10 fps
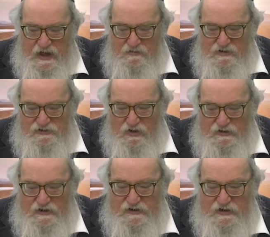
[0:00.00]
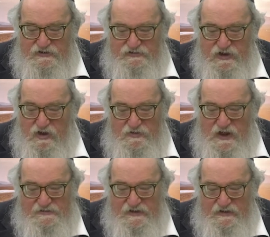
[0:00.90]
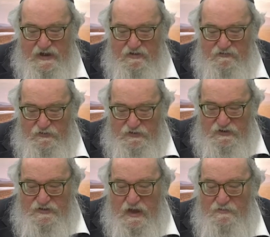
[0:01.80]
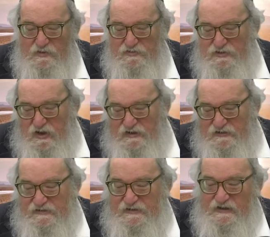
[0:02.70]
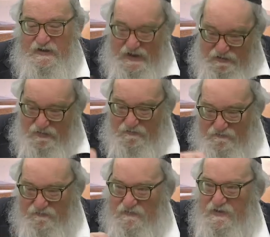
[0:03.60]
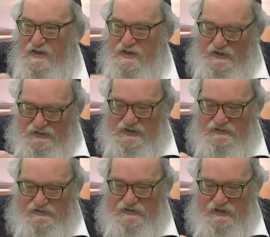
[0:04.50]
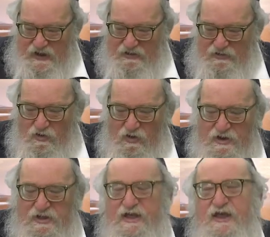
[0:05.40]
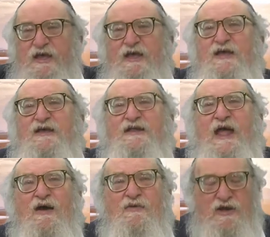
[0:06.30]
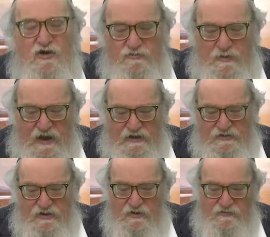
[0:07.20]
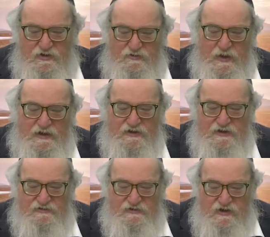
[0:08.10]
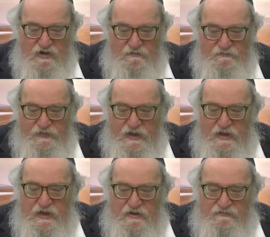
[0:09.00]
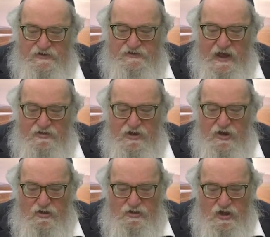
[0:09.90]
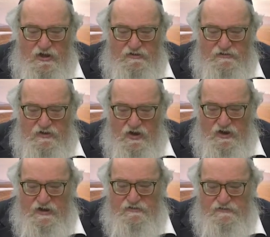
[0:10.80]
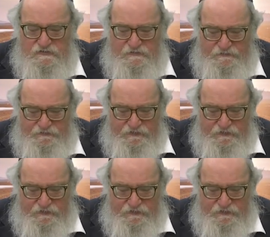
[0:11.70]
now he's talking to Chizkiyahu, not Sancheirev. So until now he was talking to Sancheirev, at least allegorically. Now he goes back, the Navi goes back to Chizkiyahu. V'zeh l'cha ha'ais,